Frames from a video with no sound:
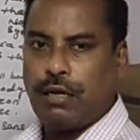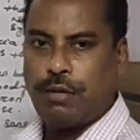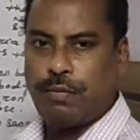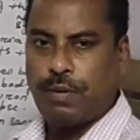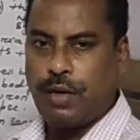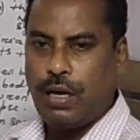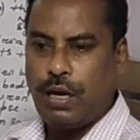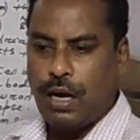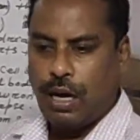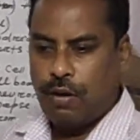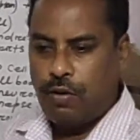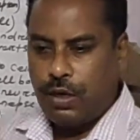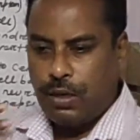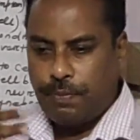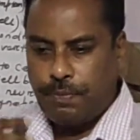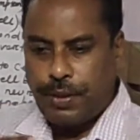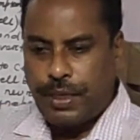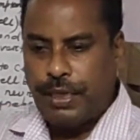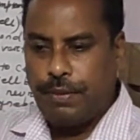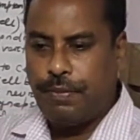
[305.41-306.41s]
nerve. Our
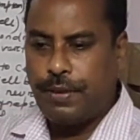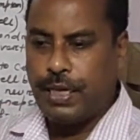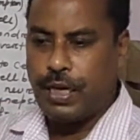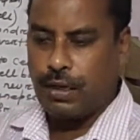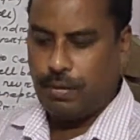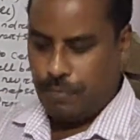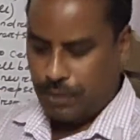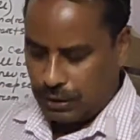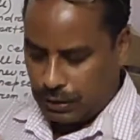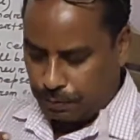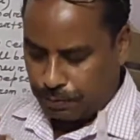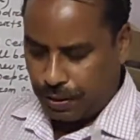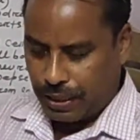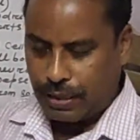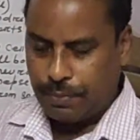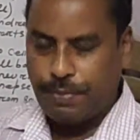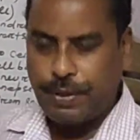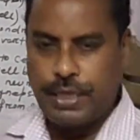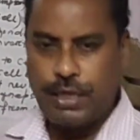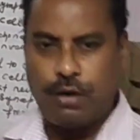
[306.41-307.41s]
peripheral means
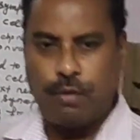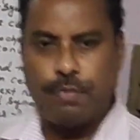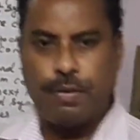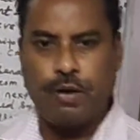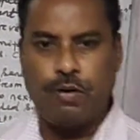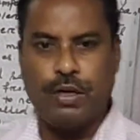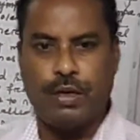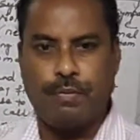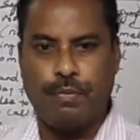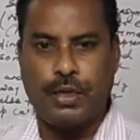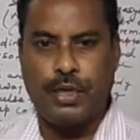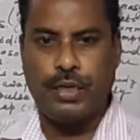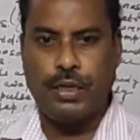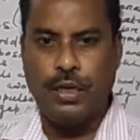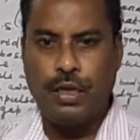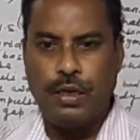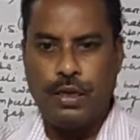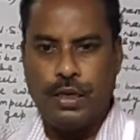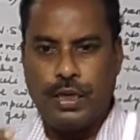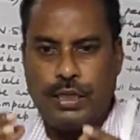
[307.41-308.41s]
periphery of our body.
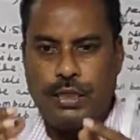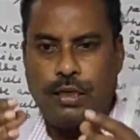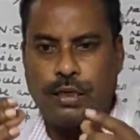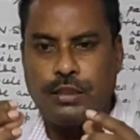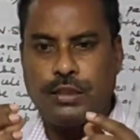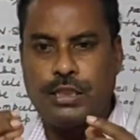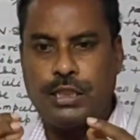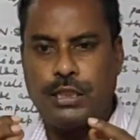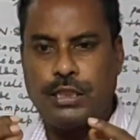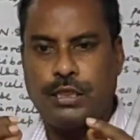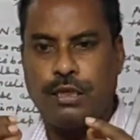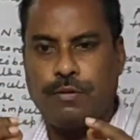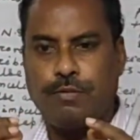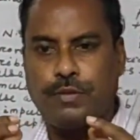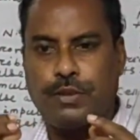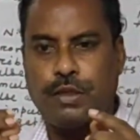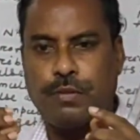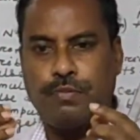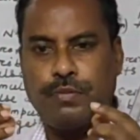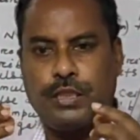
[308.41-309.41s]
It consists of
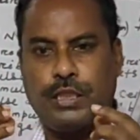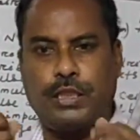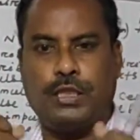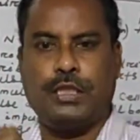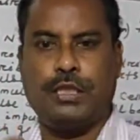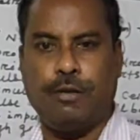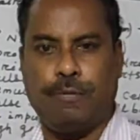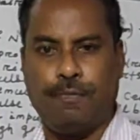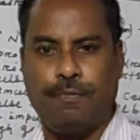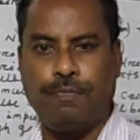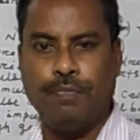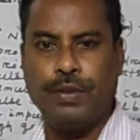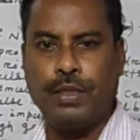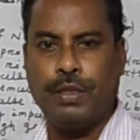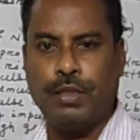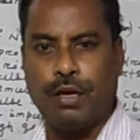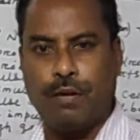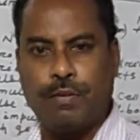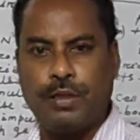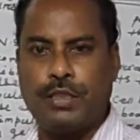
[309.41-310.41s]
some system,
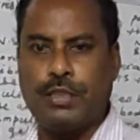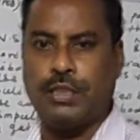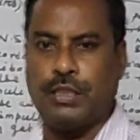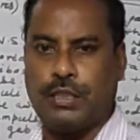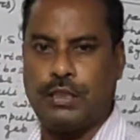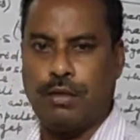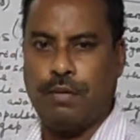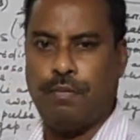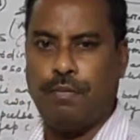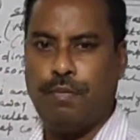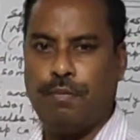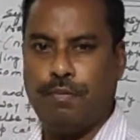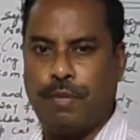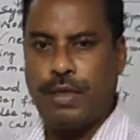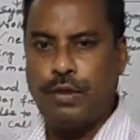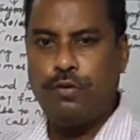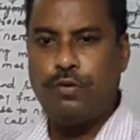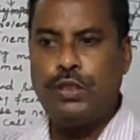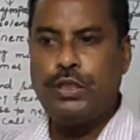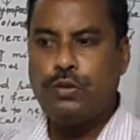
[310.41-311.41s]
nervous system, by
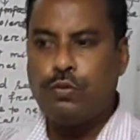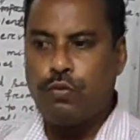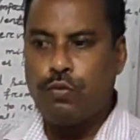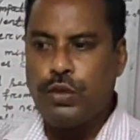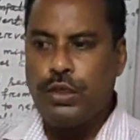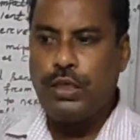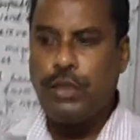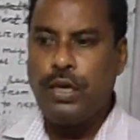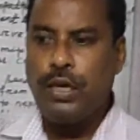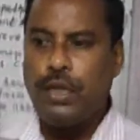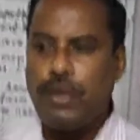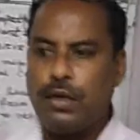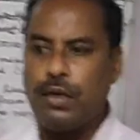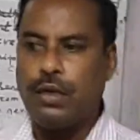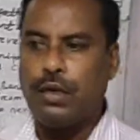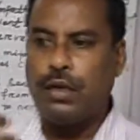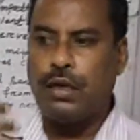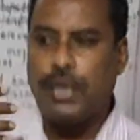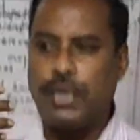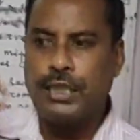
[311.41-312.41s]
which we
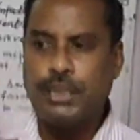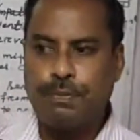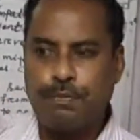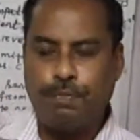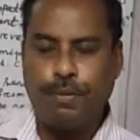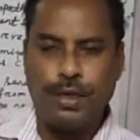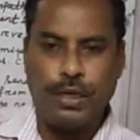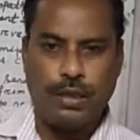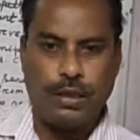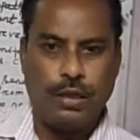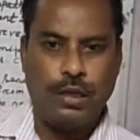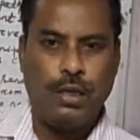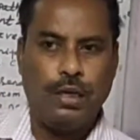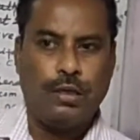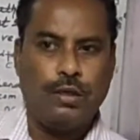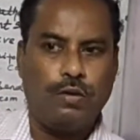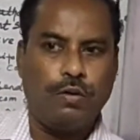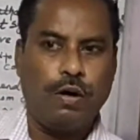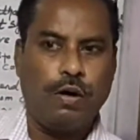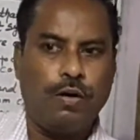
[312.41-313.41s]
respond
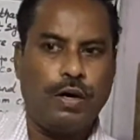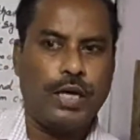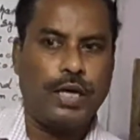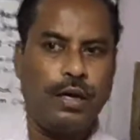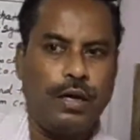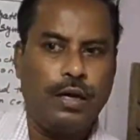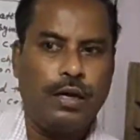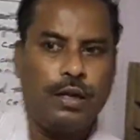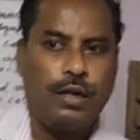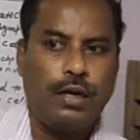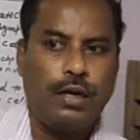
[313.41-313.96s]
to our